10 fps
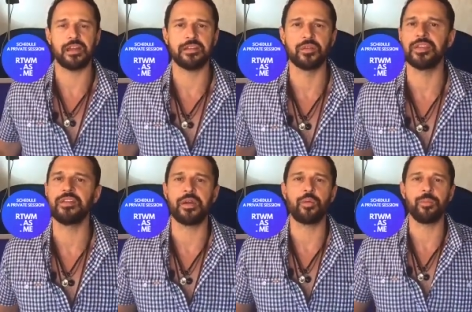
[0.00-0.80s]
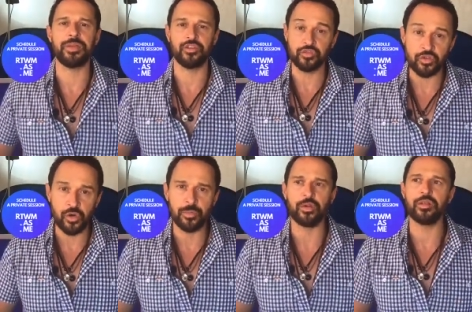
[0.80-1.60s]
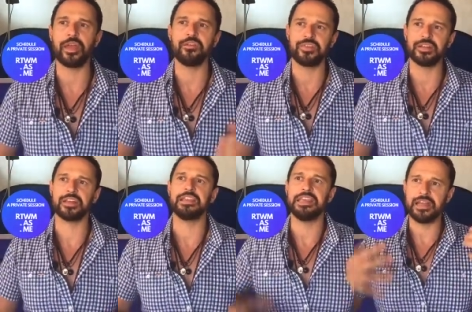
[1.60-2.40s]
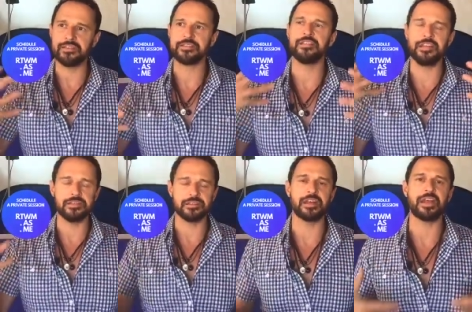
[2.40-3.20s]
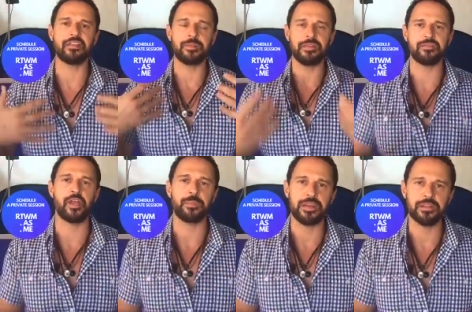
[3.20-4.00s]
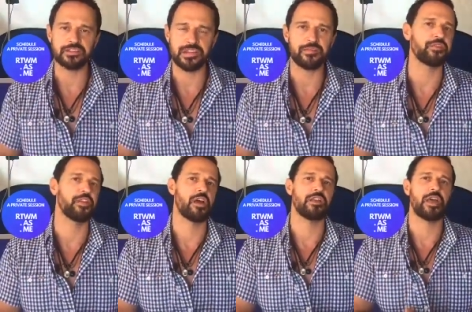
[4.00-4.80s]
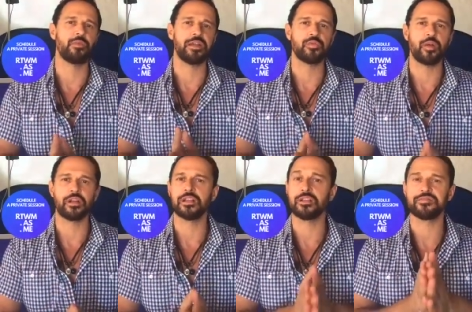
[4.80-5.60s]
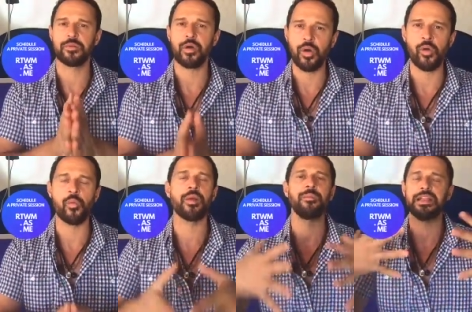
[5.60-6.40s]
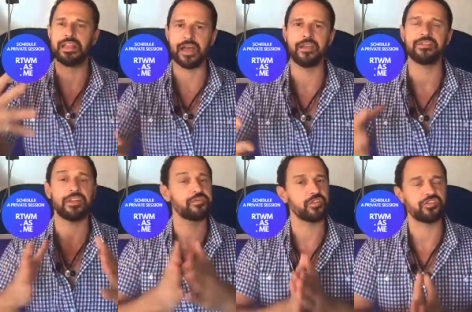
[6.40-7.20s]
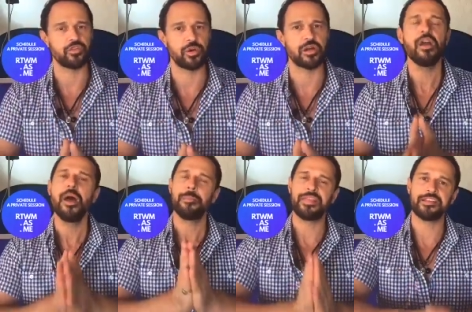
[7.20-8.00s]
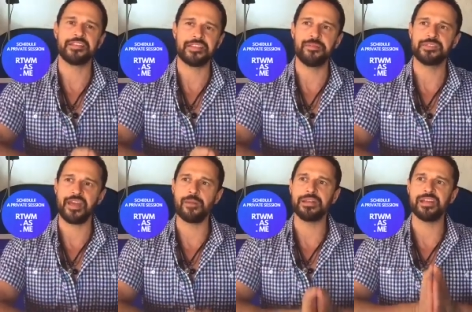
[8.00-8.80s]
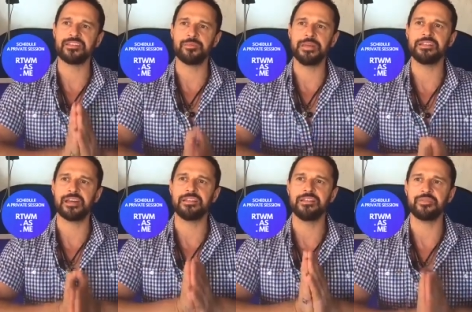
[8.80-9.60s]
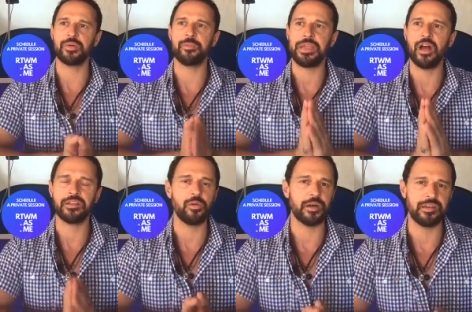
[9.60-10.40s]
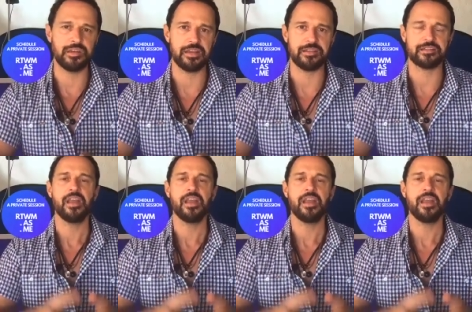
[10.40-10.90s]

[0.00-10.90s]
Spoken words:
I don't think there will be a new normal. I feel that, yes, the internet has been developing itself a lot and we can work a lot from home and be live, that's for sure. But at the same time, it doesn't mean that this will be only what it is.